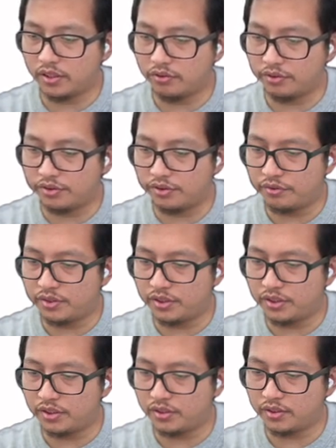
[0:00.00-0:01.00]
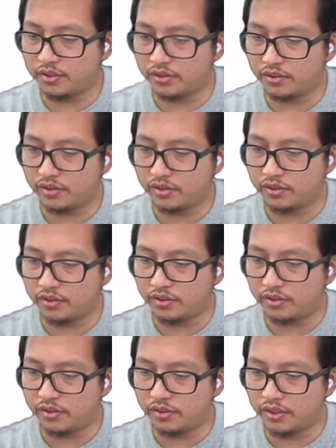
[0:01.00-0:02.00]
y equal 2, this is
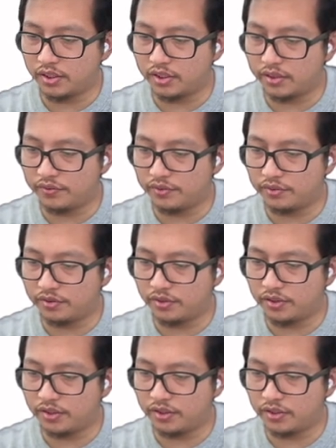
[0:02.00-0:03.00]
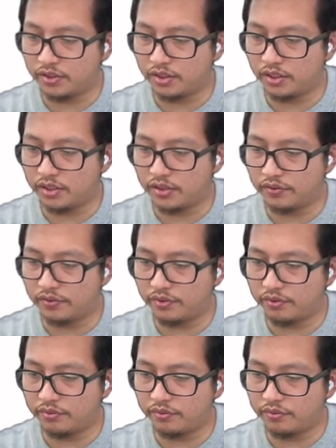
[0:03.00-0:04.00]
negative 2. So this is
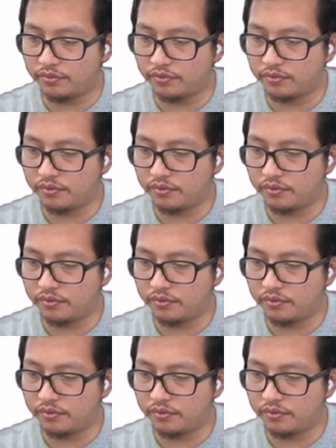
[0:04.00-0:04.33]
negative 2.